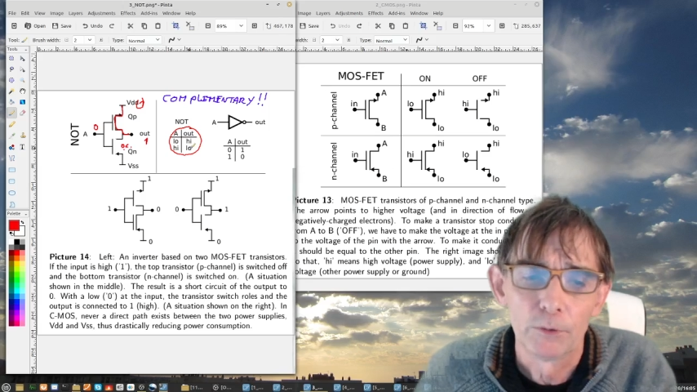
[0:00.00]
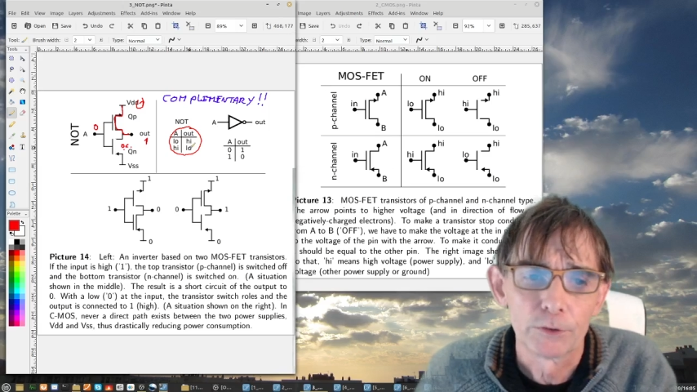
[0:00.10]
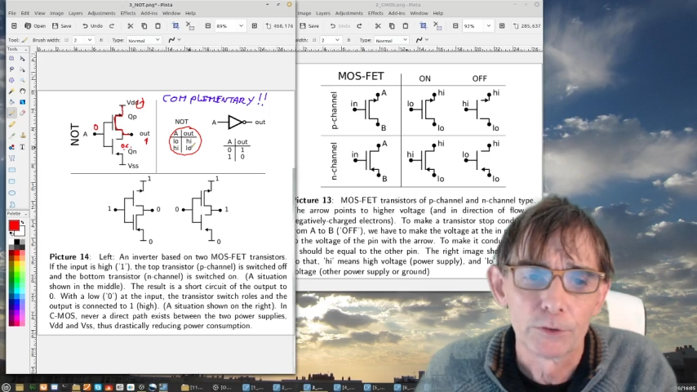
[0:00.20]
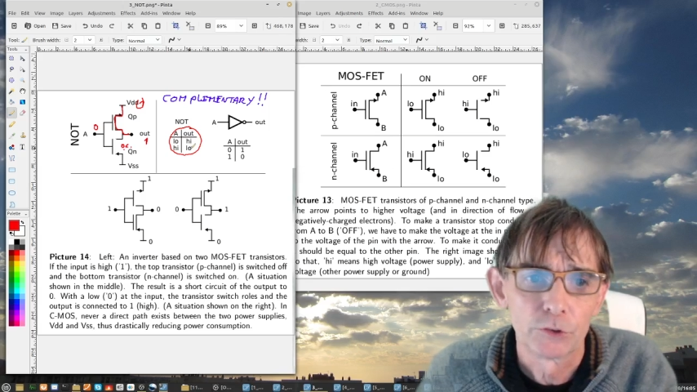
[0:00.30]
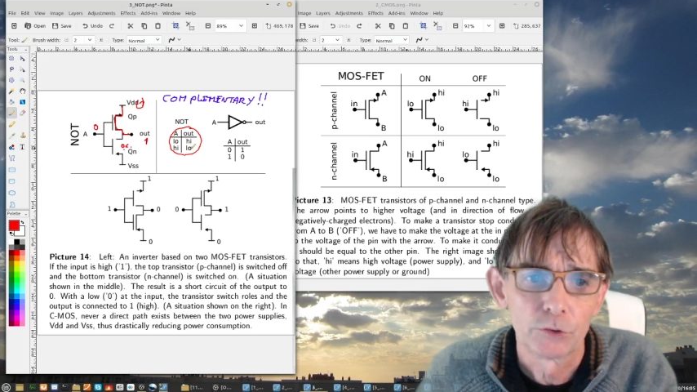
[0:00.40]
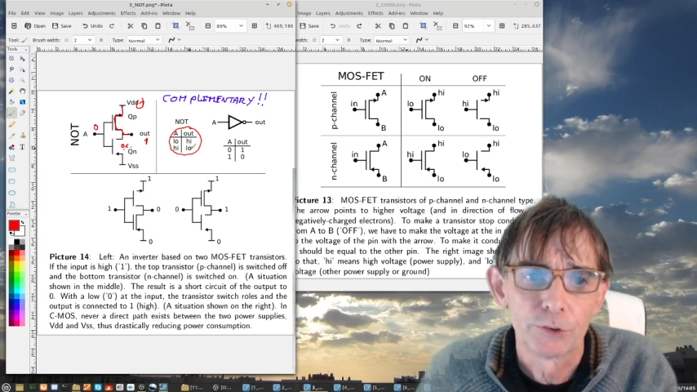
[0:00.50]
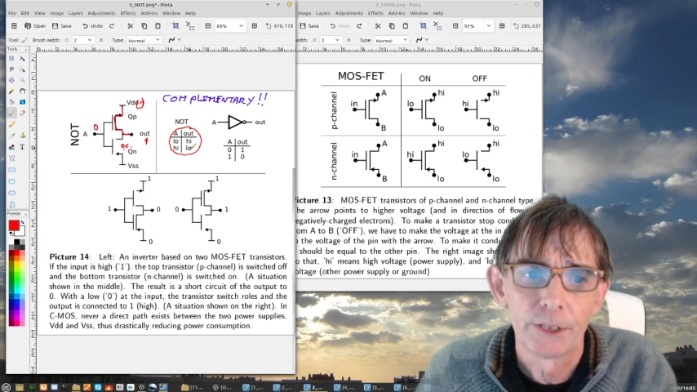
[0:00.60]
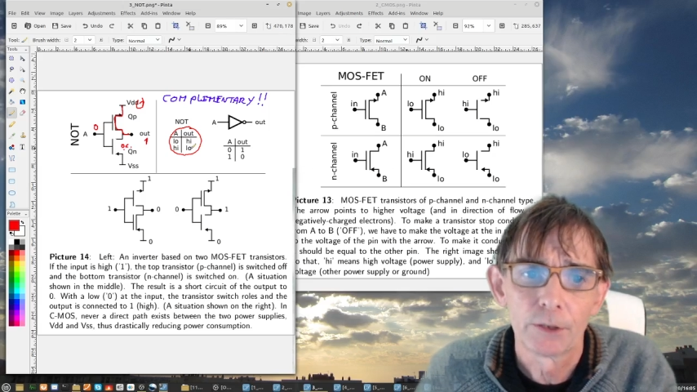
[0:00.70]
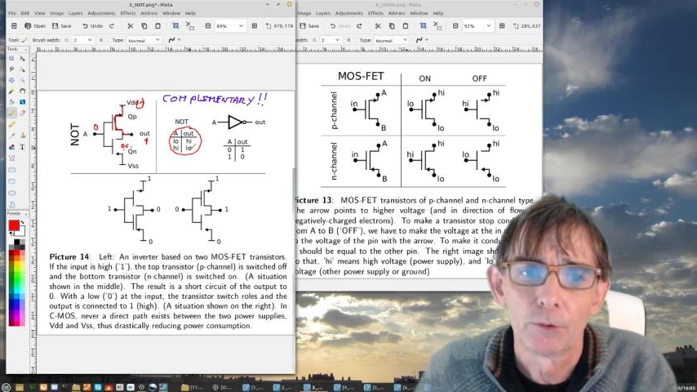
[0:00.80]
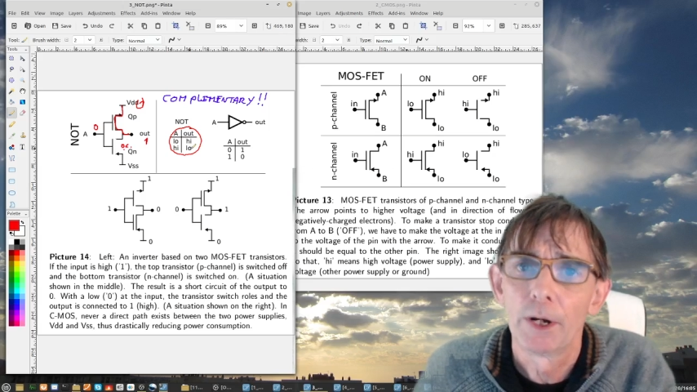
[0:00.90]
voltage to
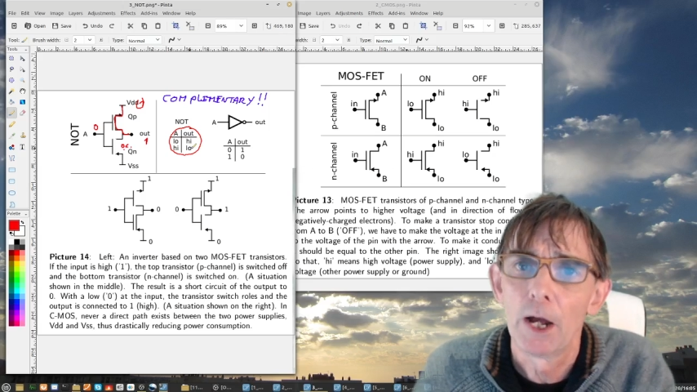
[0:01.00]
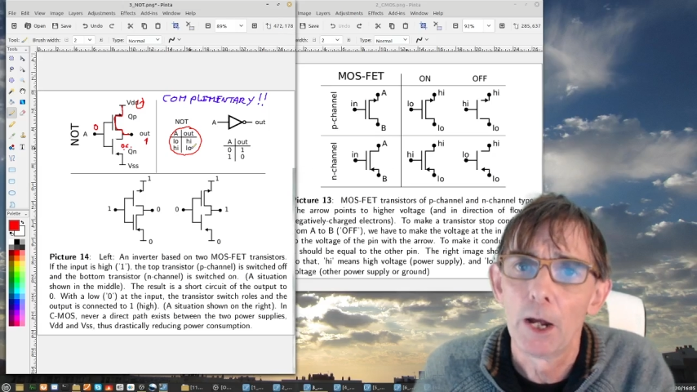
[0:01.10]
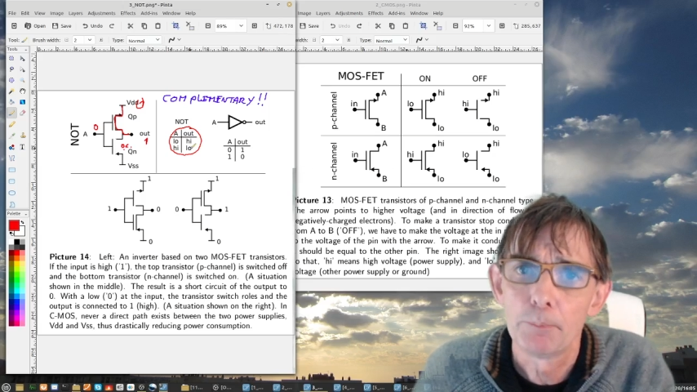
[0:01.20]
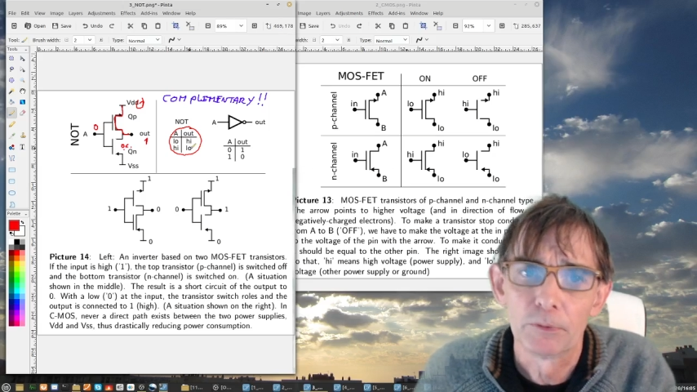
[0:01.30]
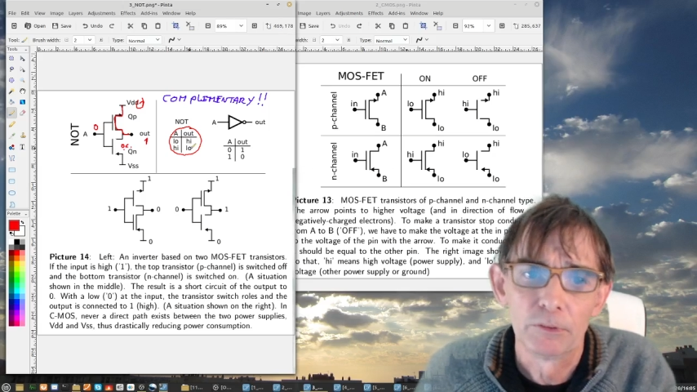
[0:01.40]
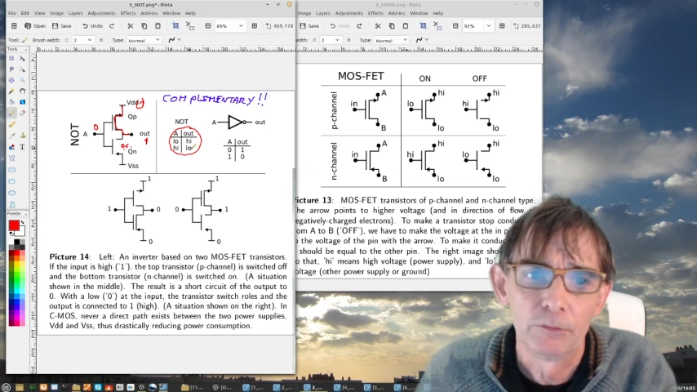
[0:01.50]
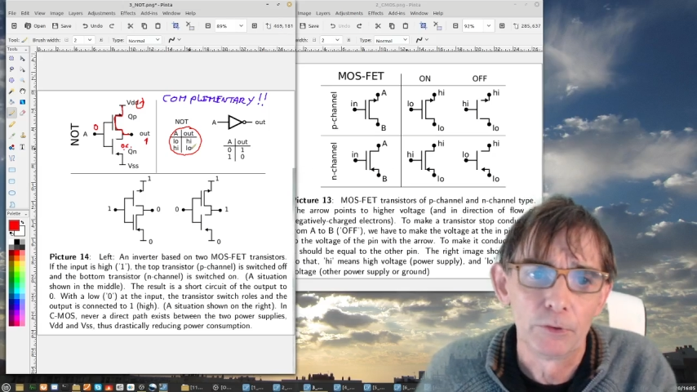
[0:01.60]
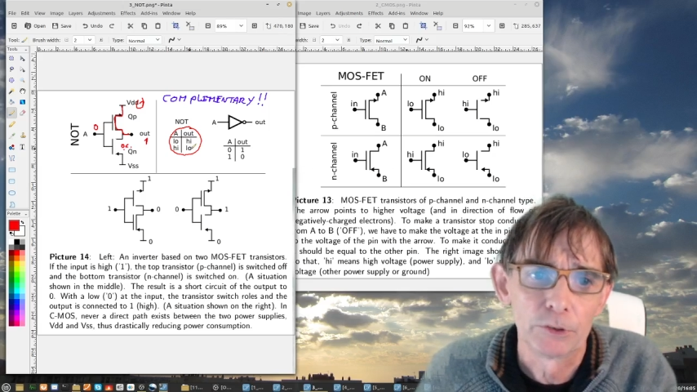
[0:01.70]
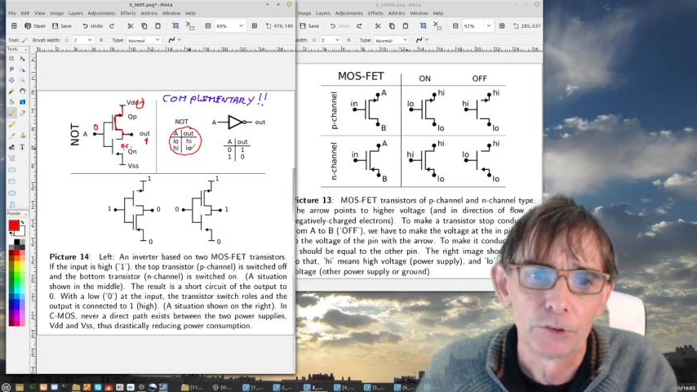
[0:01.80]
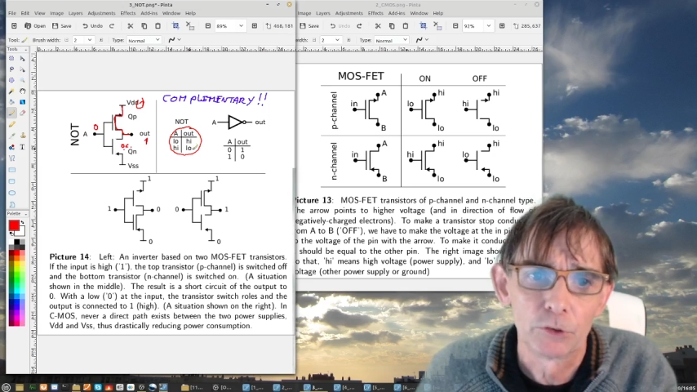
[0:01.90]
0 and high
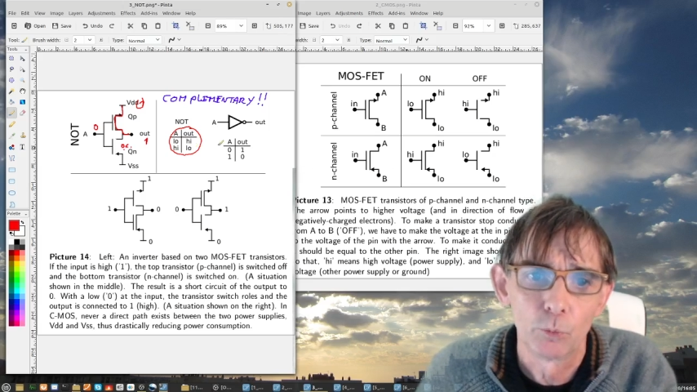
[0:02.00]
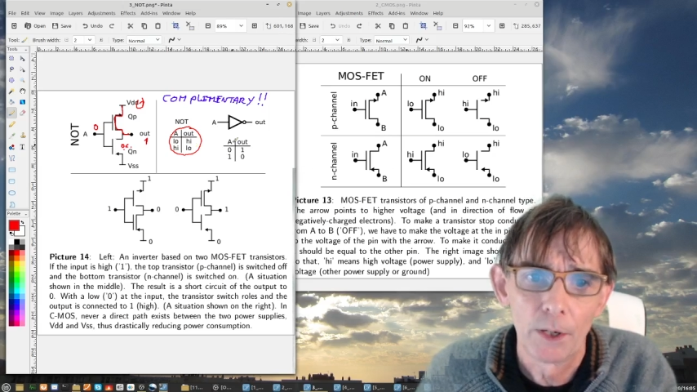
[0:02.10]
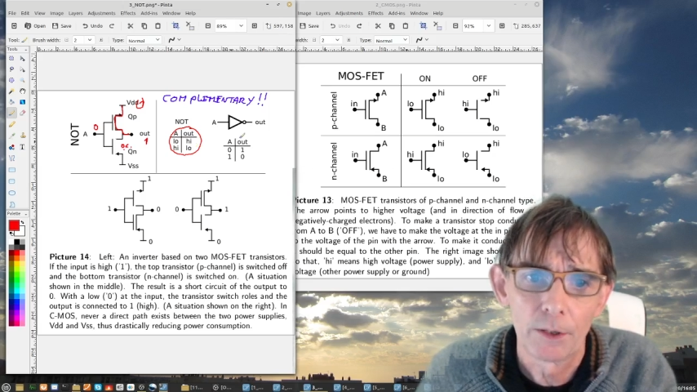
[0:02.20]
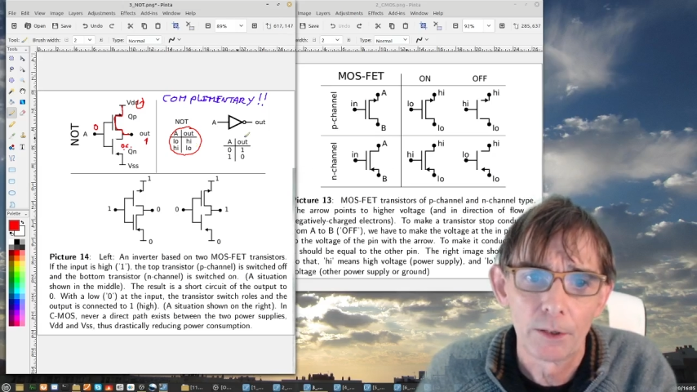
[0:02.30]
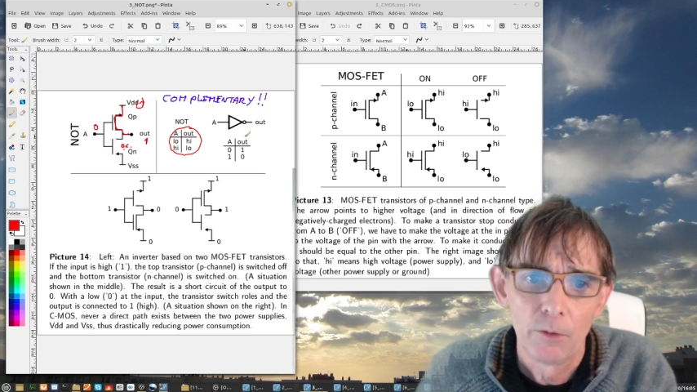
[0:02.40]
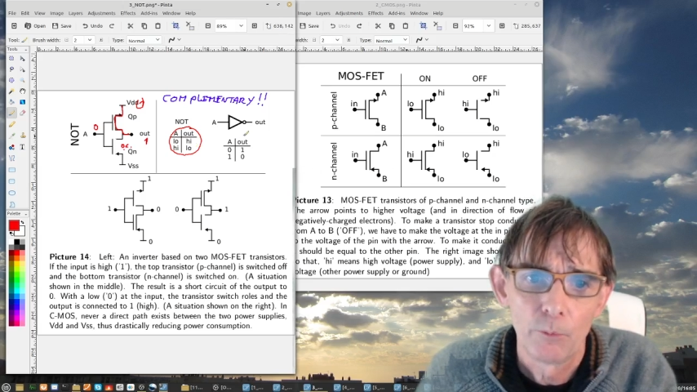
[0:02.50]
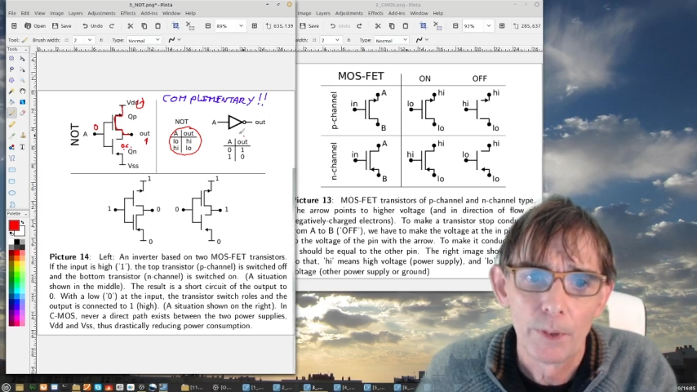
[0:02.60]
voltage to 1,